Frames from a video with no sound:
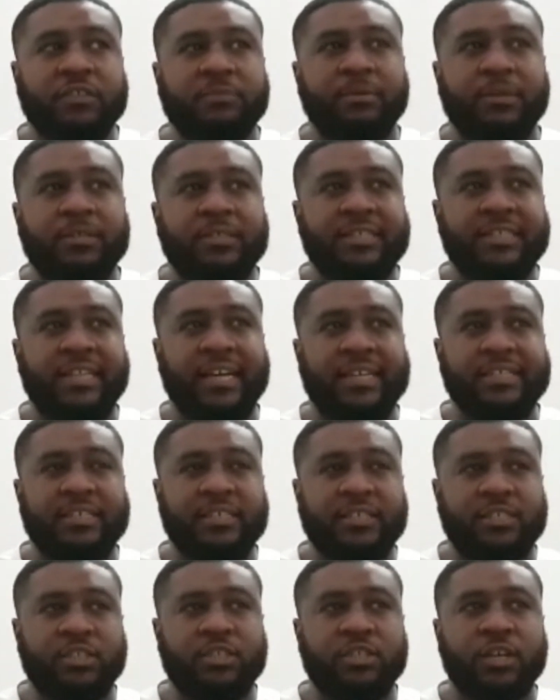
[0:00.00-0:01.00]
especially, that
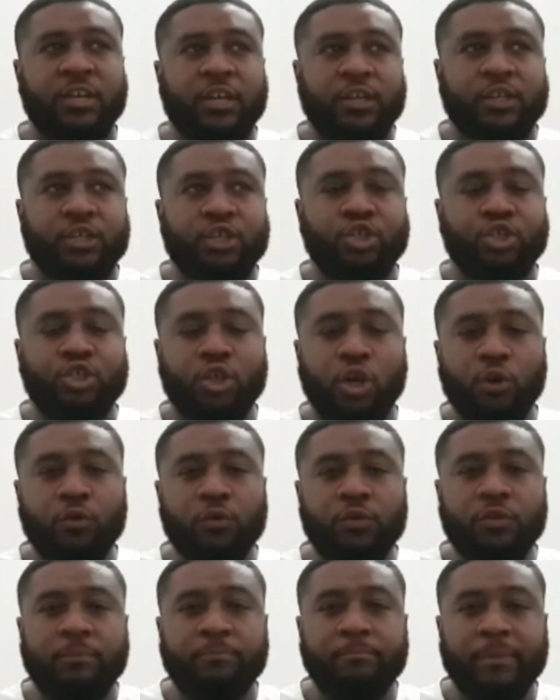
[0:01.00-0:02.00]
just
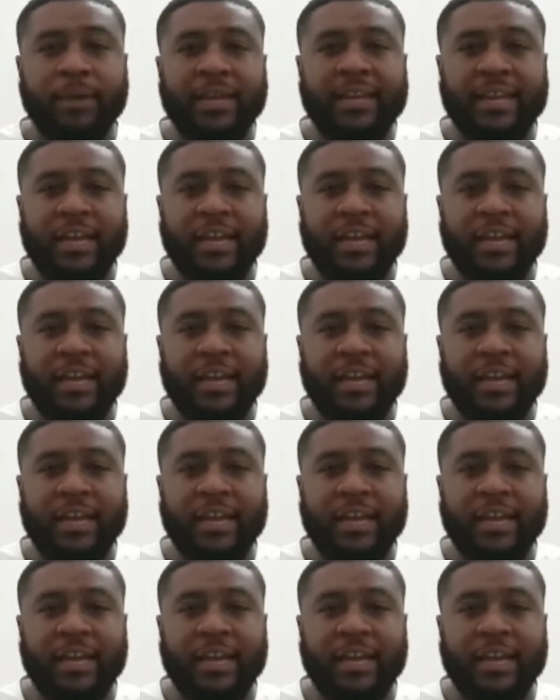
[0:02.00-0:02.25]
showed me